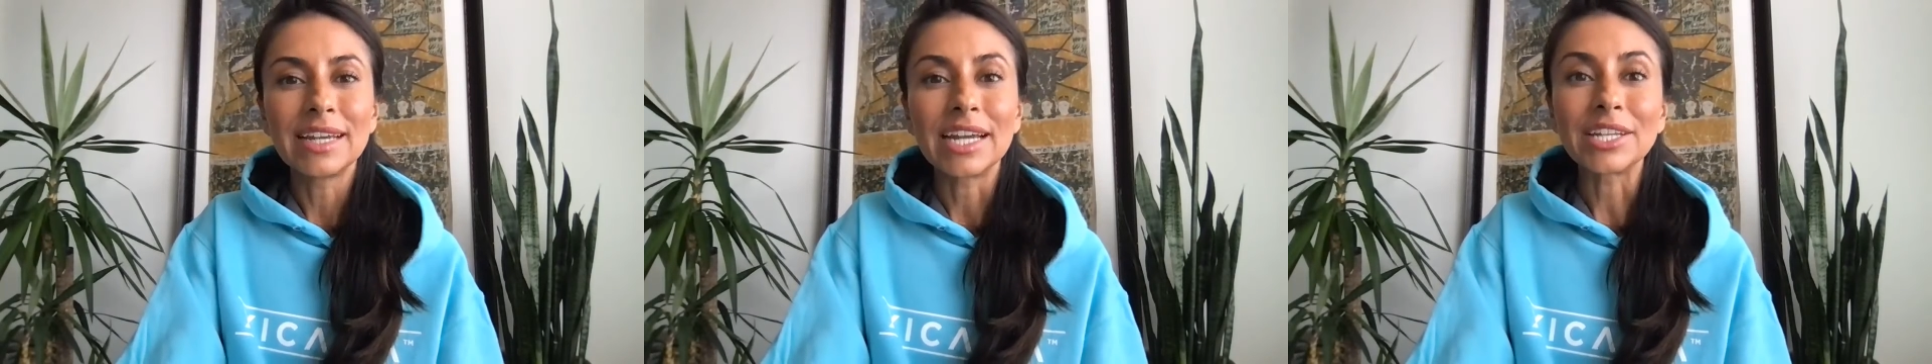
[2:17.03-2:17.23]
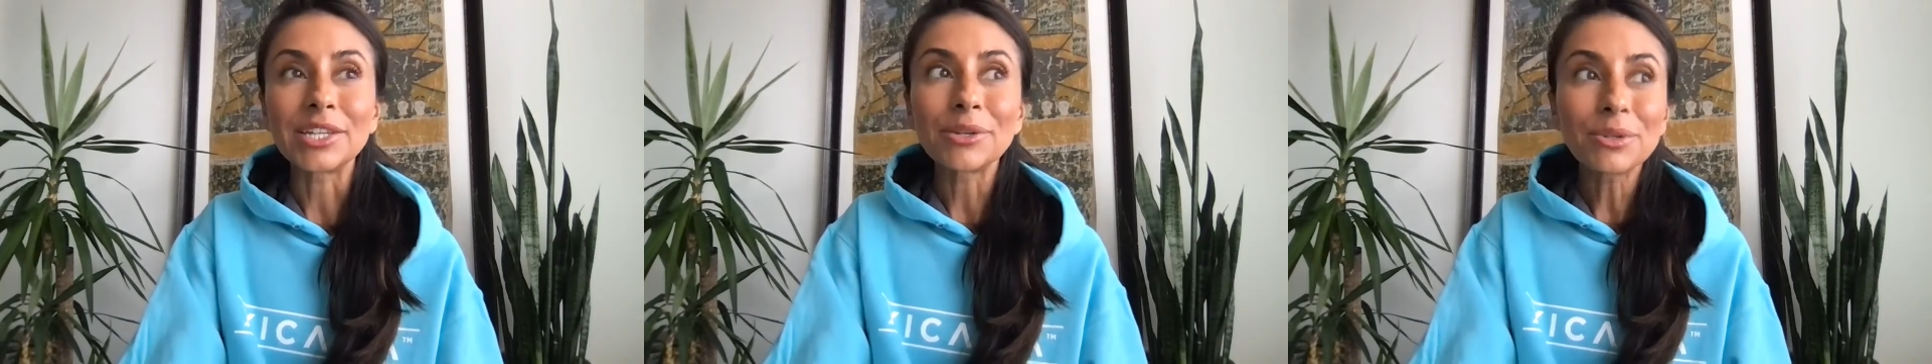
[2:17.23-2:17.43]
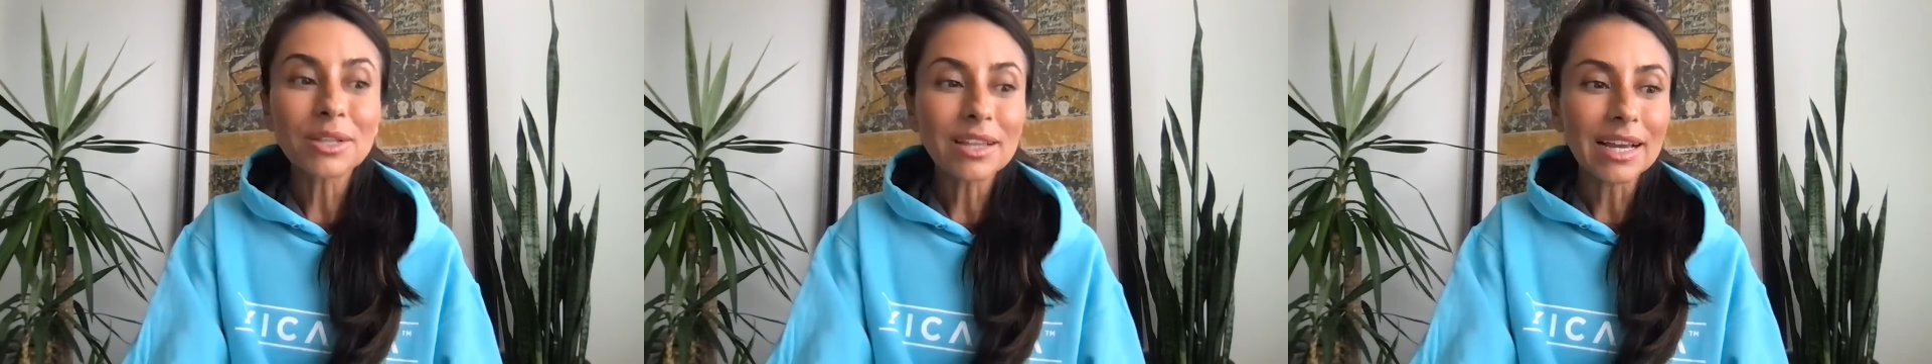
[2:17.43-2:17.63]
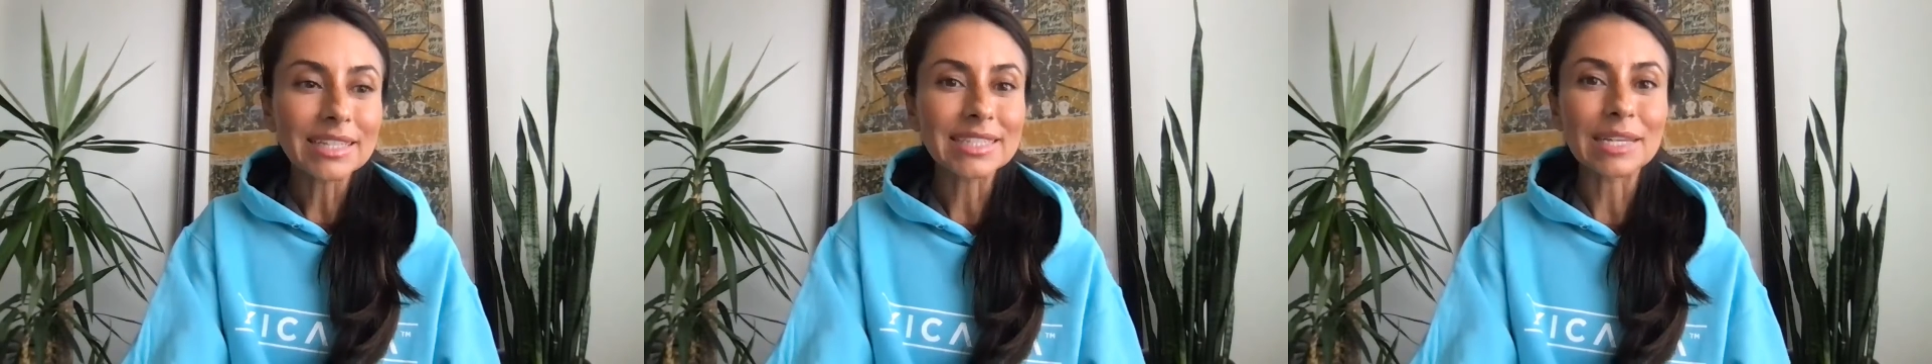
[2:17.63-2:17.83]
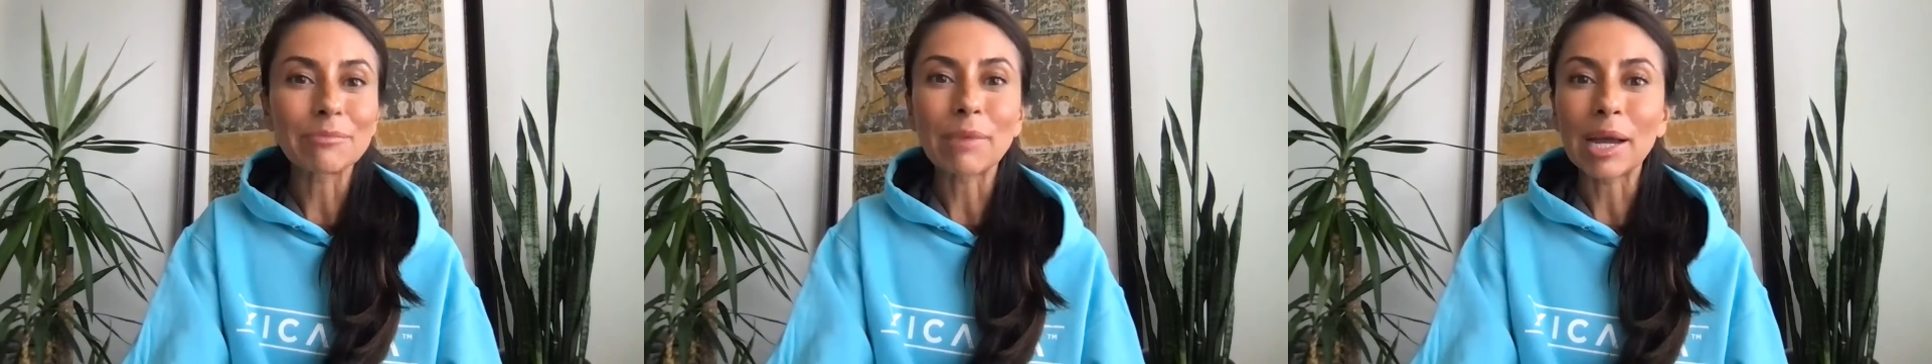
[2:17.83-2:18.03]
and
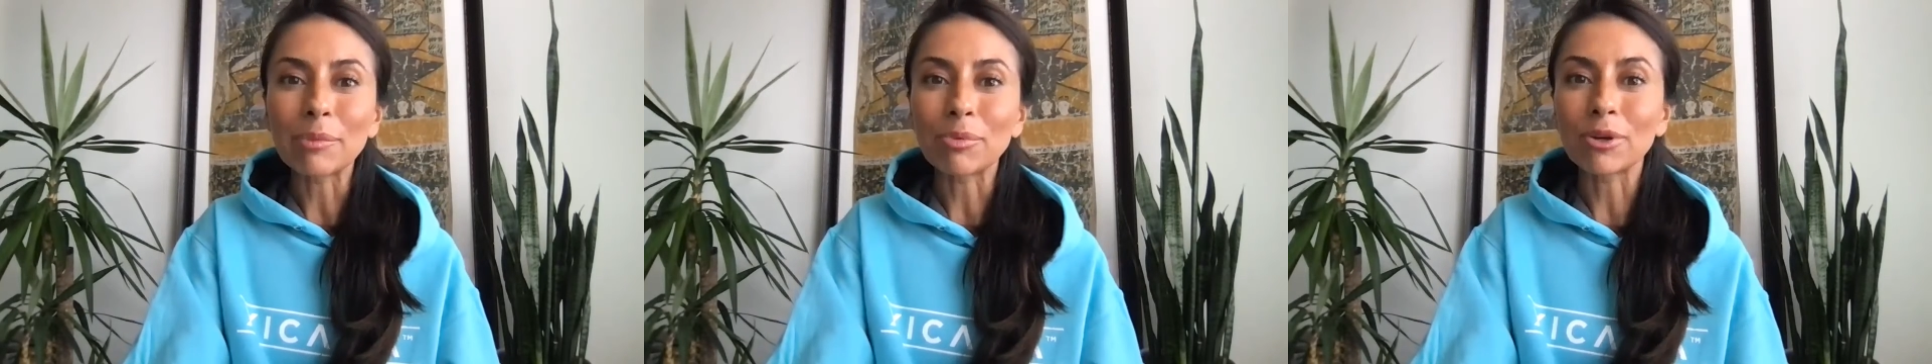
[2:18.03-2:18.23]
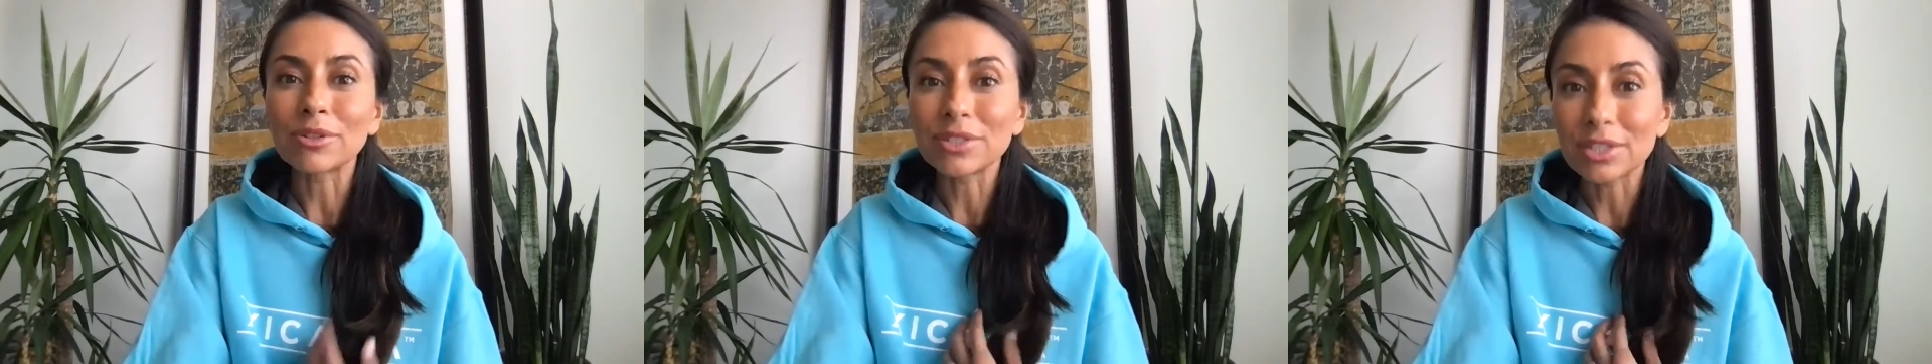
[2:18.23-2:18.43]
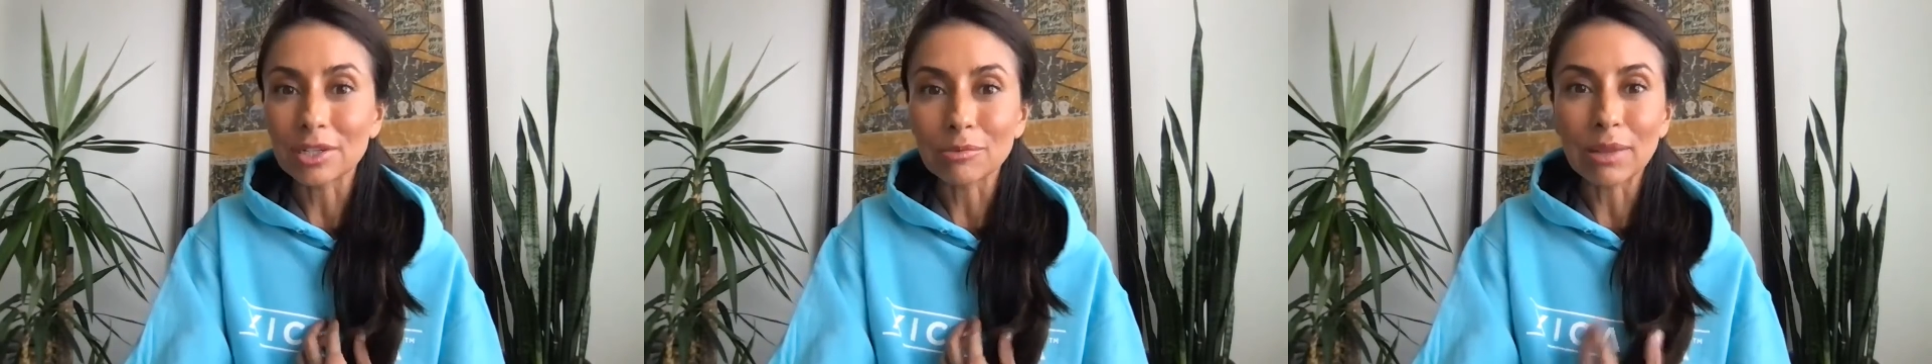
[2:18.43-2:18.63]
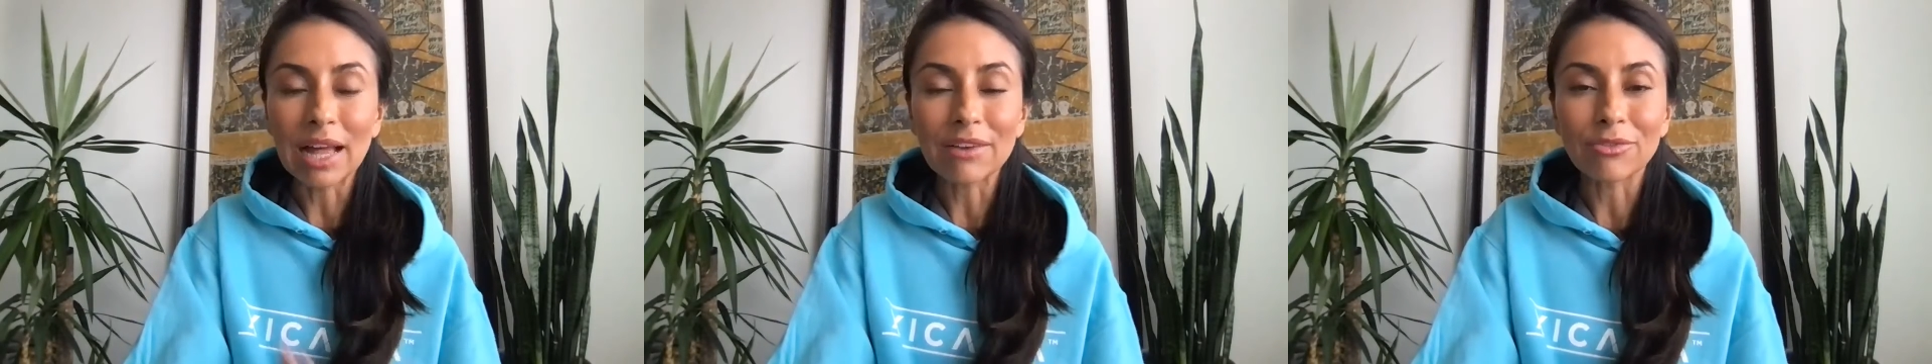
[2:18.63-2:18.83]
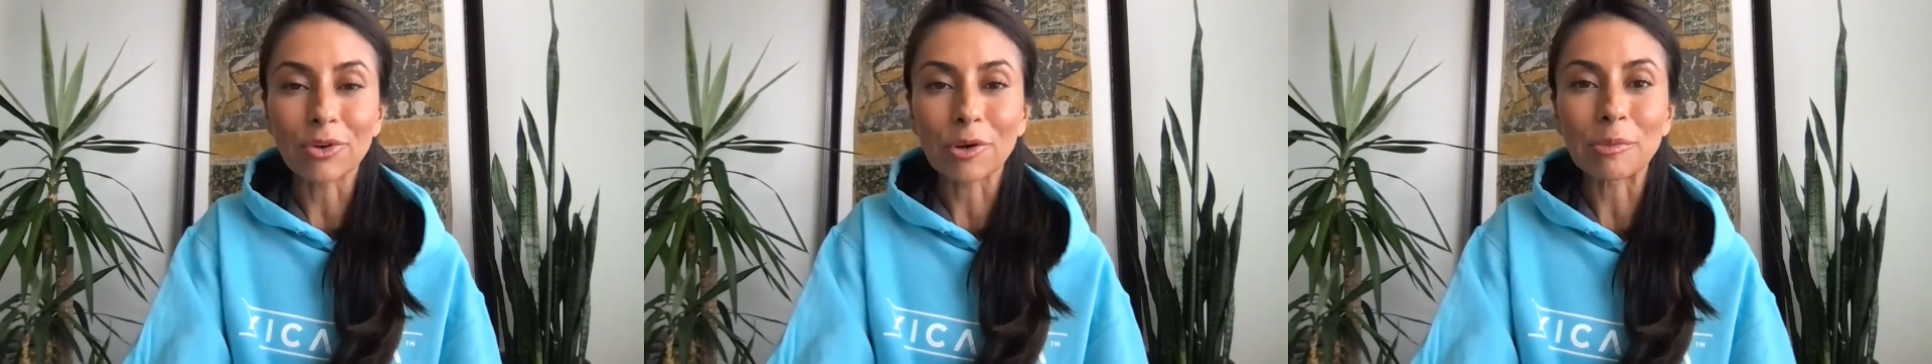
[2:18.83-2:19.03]
utilizing my personal
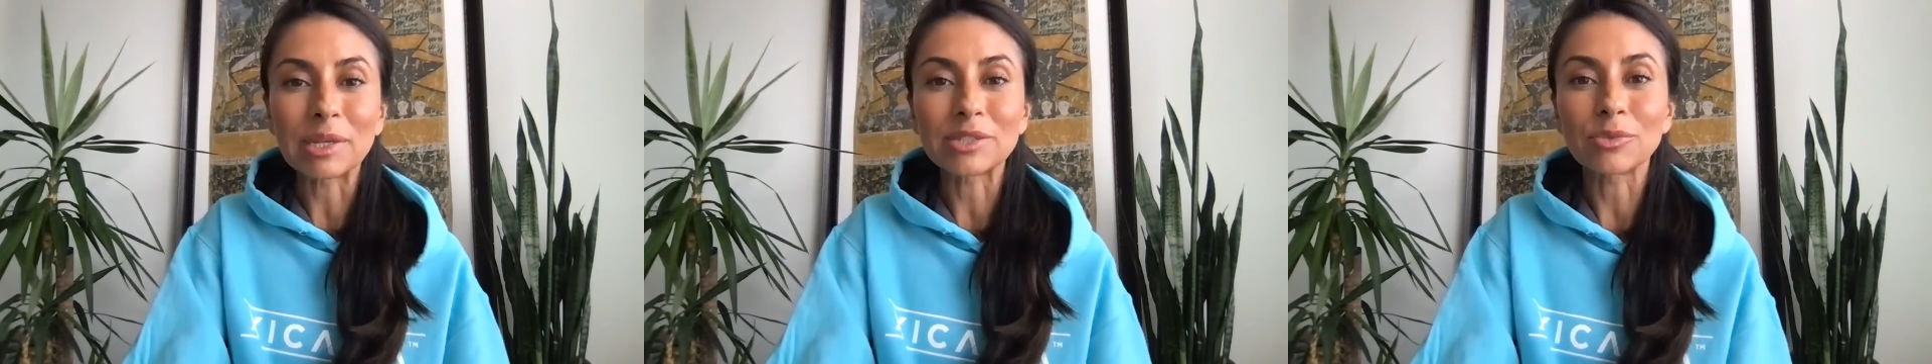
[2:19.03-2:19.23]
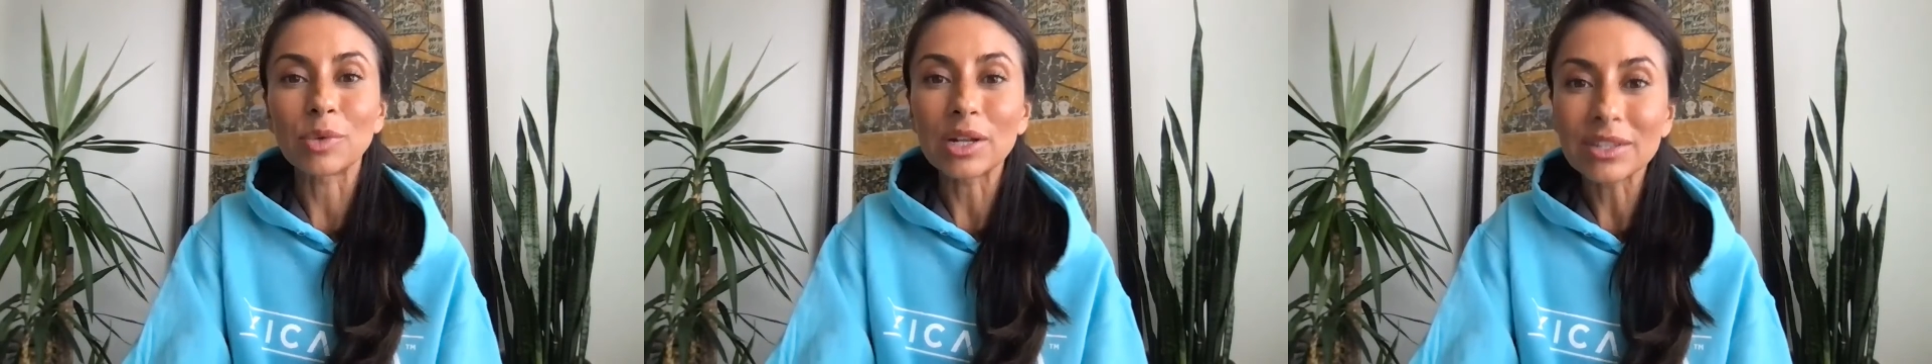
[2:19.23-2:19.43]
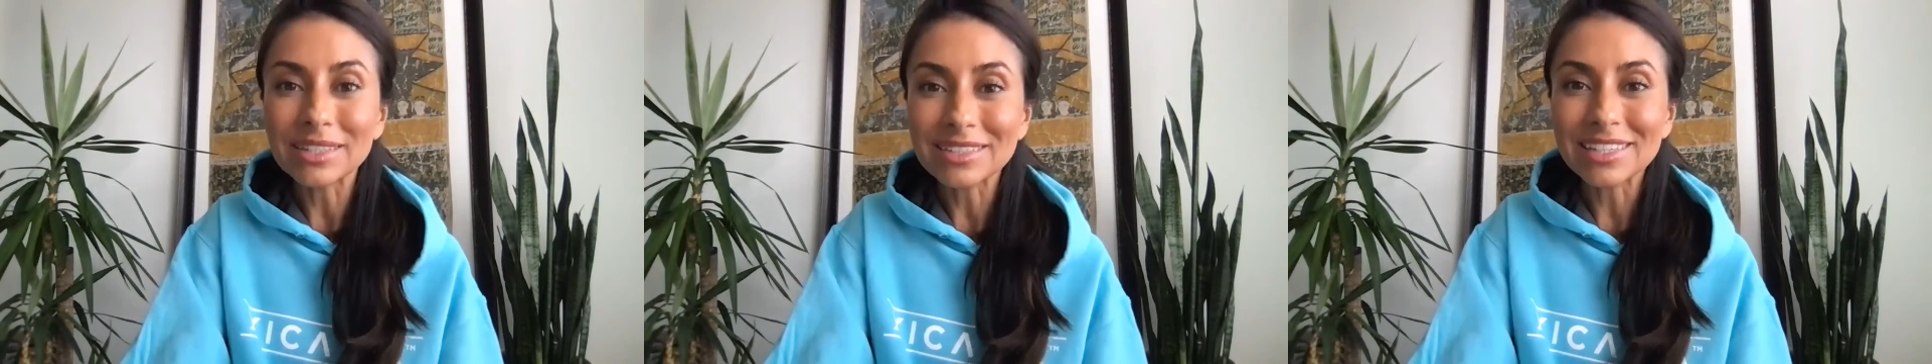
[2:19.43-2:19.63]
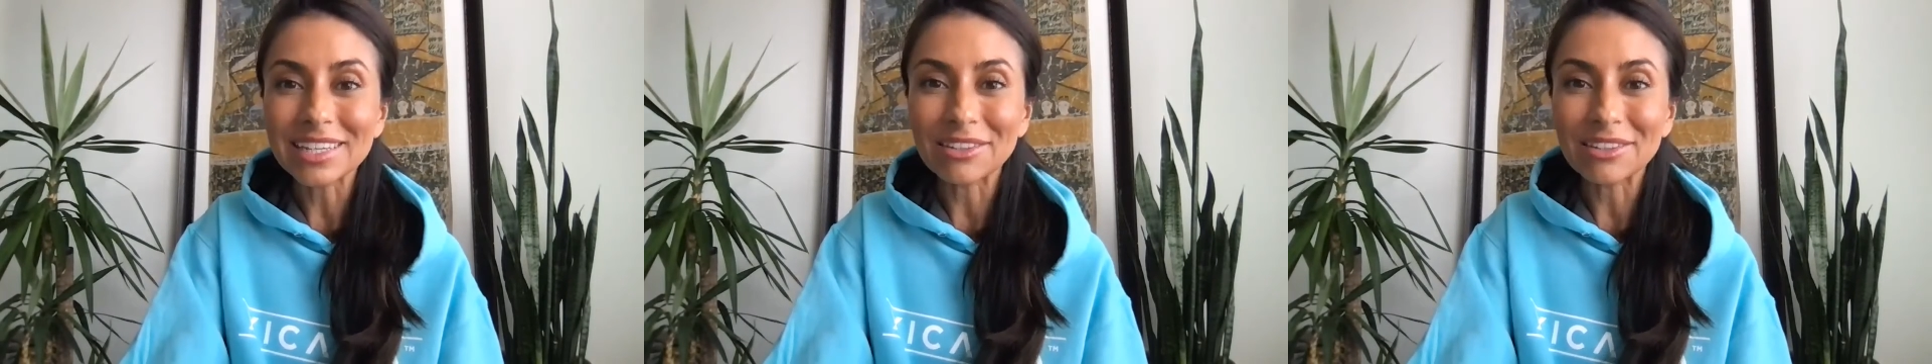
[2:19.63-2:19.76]
platform as a wellness